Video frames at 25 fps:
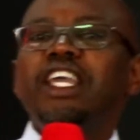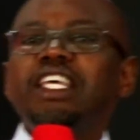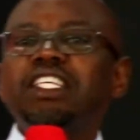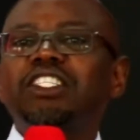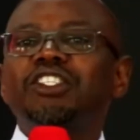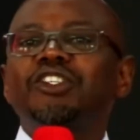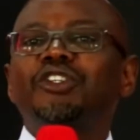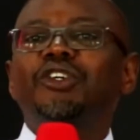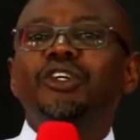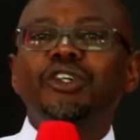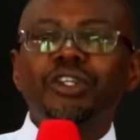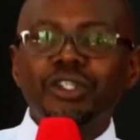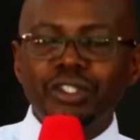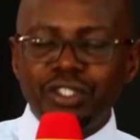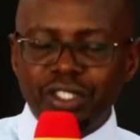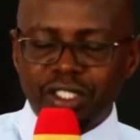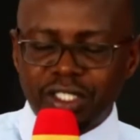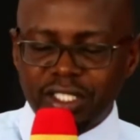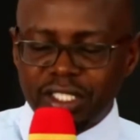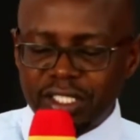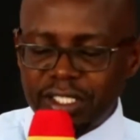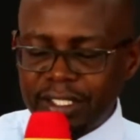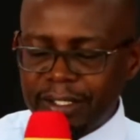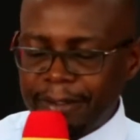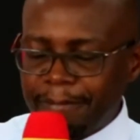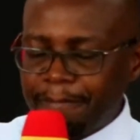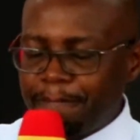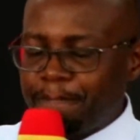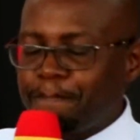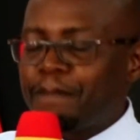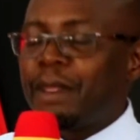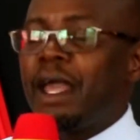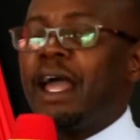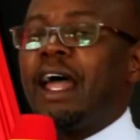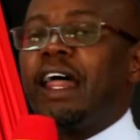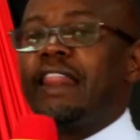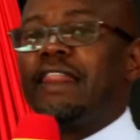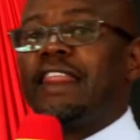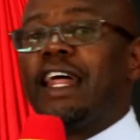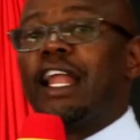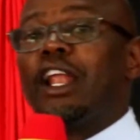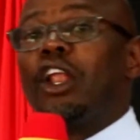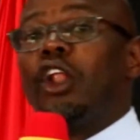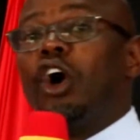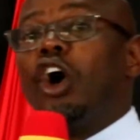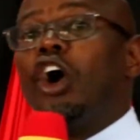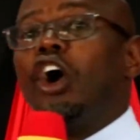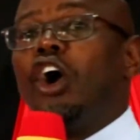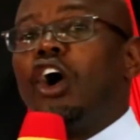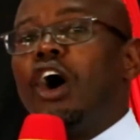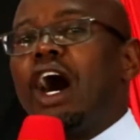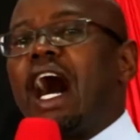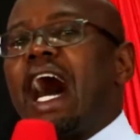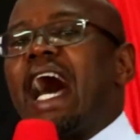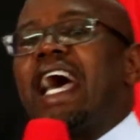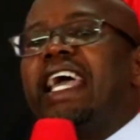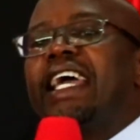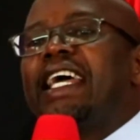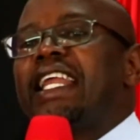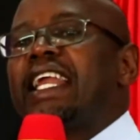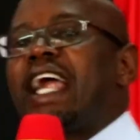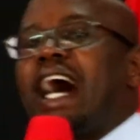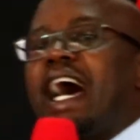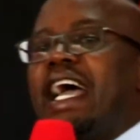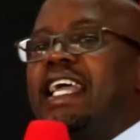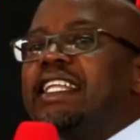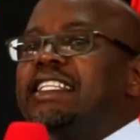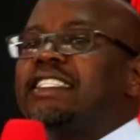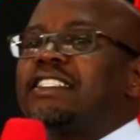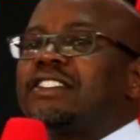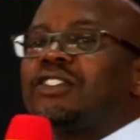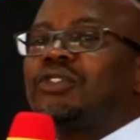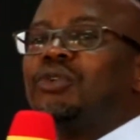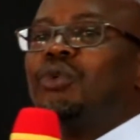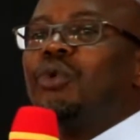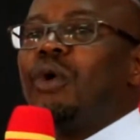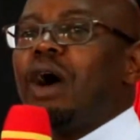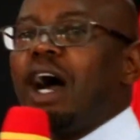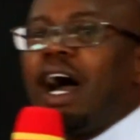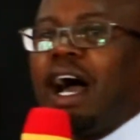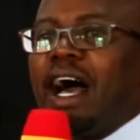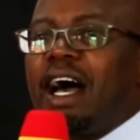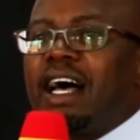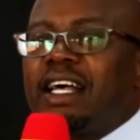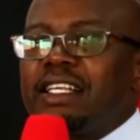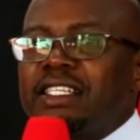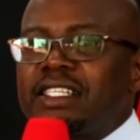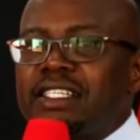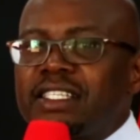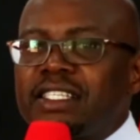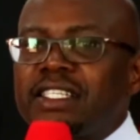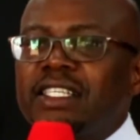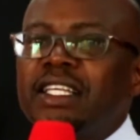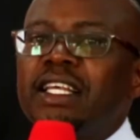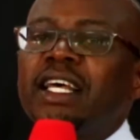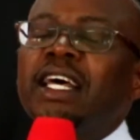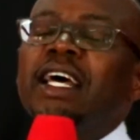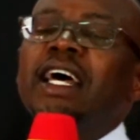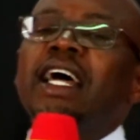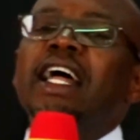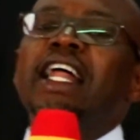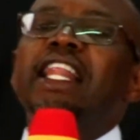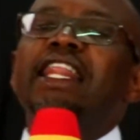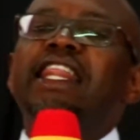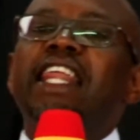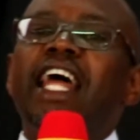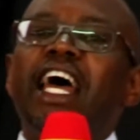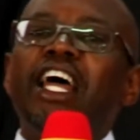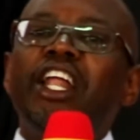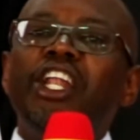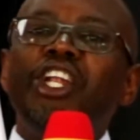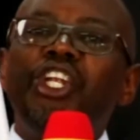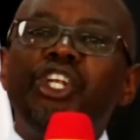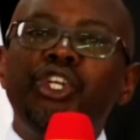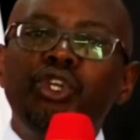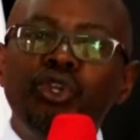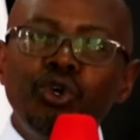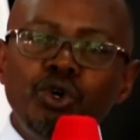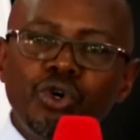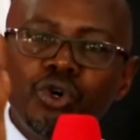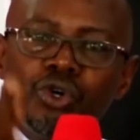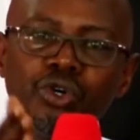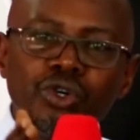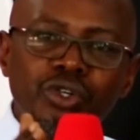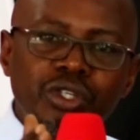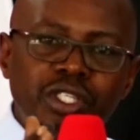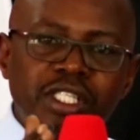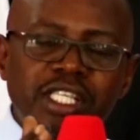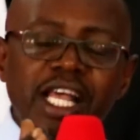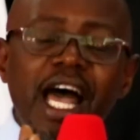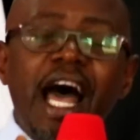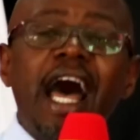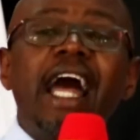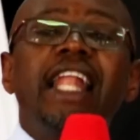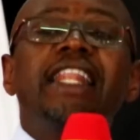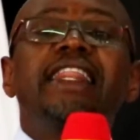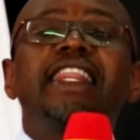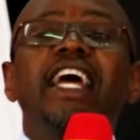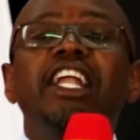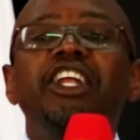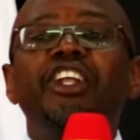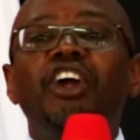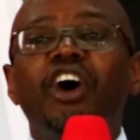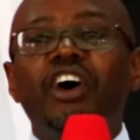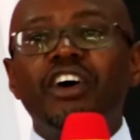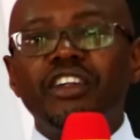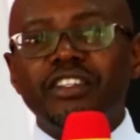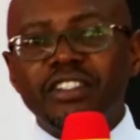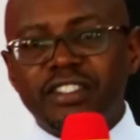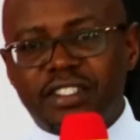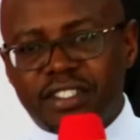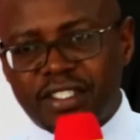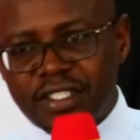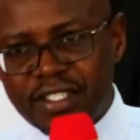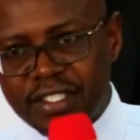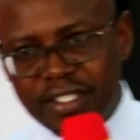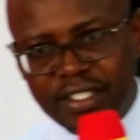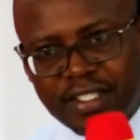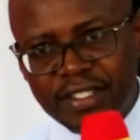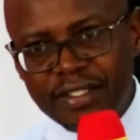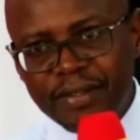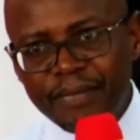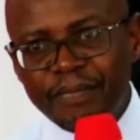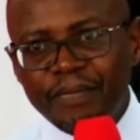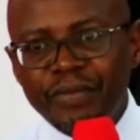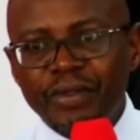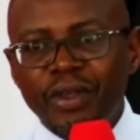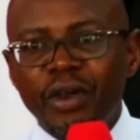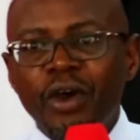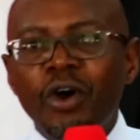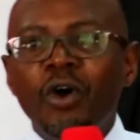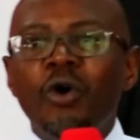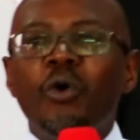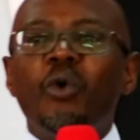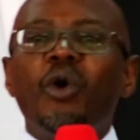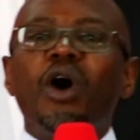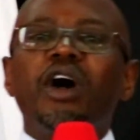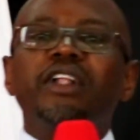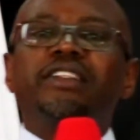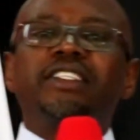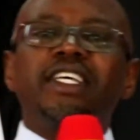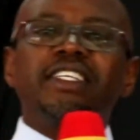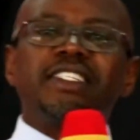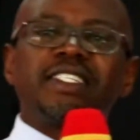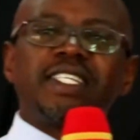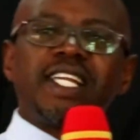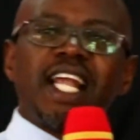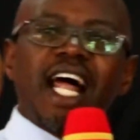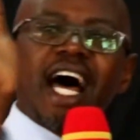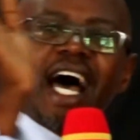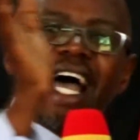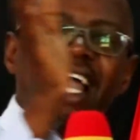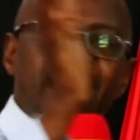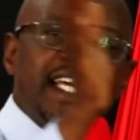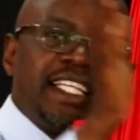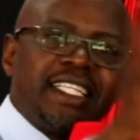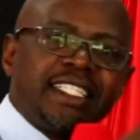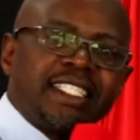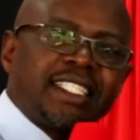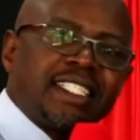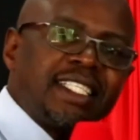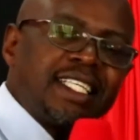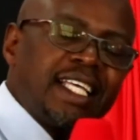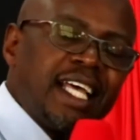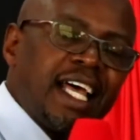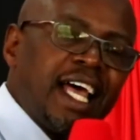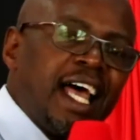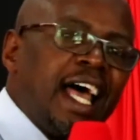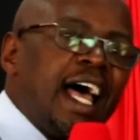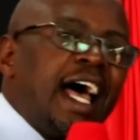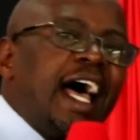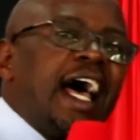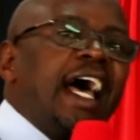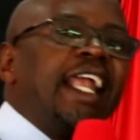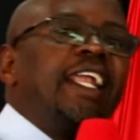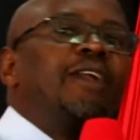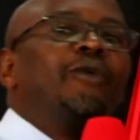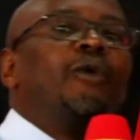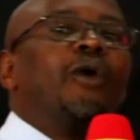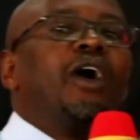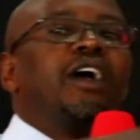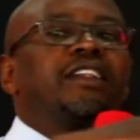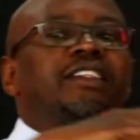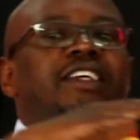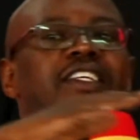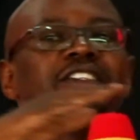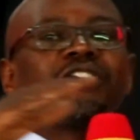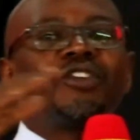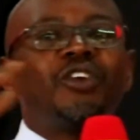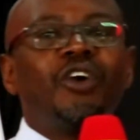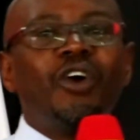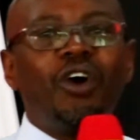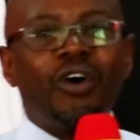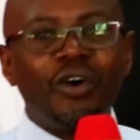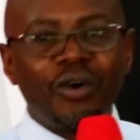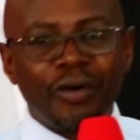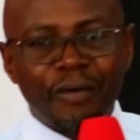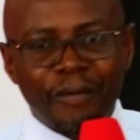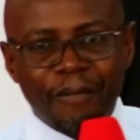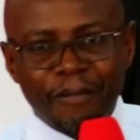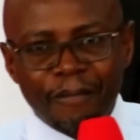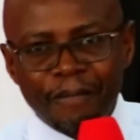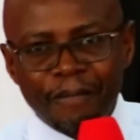is good. The law I write to us the do's and the don'ts, what is right and what is wrong.